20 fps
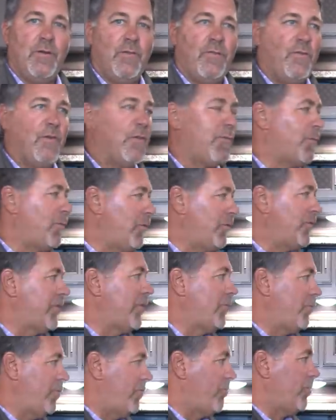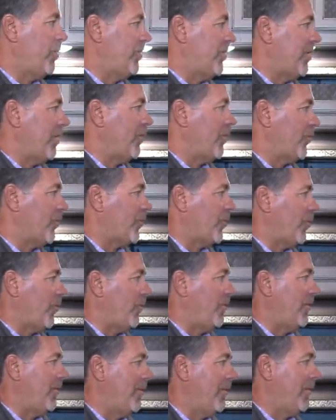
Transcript: fifth wheels that we've retail sold.